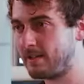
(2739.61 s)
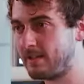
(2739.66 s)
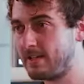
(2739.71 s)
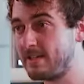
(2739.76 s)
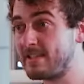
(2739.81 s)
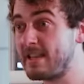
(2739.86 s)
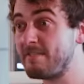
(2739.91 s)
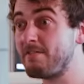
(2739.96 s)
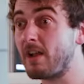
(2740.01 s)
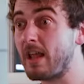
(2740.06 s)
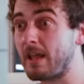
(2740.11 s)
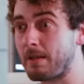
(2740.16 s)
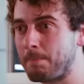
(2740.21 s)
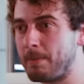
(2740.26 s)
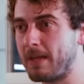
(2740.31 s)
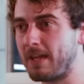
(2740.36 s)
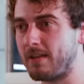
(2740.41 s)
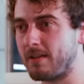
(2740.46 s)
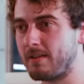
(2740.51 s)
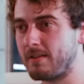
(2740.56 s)
It's never like
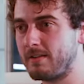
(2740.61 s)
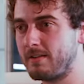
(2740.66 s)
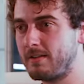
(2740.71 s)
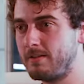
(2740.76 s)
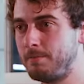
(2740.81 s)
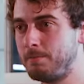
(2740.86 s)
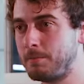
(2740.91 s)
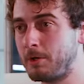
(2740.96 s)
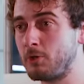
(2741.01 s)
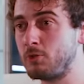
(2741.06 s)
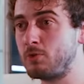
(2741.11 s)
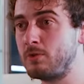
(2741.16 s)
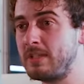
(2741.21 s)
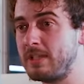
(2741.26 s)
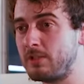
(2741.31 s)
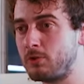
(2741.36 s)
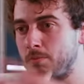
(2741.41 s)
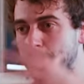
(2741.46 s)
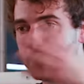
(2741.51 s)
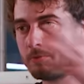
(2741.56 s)
big, because you
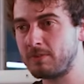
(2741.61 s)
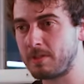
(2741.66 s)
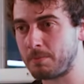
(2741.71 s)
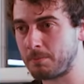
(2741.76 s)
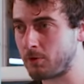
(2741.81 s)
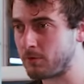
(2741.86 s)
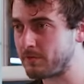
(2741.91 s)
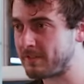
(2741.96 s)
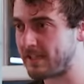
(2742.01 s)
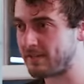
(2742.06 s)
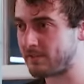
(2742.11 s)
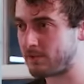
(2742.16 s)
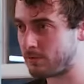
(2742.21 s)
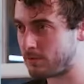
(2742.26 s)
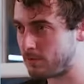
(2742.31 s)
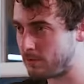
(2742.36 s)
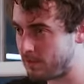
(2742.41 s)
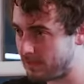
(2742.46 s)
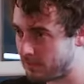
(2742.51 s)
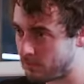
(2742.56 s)
need to put some content, so
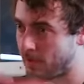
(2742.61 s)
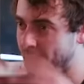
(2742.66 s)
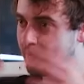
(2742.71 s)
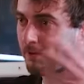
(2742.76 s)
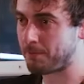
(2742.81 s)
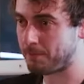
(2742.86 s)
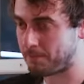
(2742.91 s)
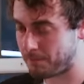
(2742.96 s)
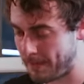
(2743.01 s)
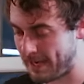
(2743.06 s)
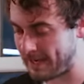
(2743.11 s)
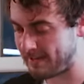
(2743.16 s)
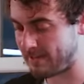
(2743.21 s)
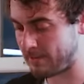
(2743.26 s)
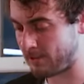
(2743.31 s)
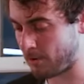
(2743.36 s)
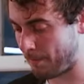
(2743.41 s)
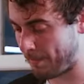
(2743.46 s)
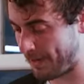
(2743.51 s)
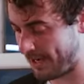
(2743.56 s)
you need to have some space
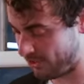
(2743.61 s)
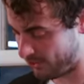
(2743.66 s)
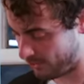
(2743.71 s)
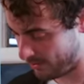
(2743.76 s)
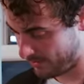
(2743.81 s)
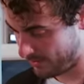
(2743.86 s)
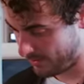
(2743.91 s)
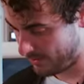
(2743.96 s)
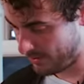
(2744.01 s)
in your page.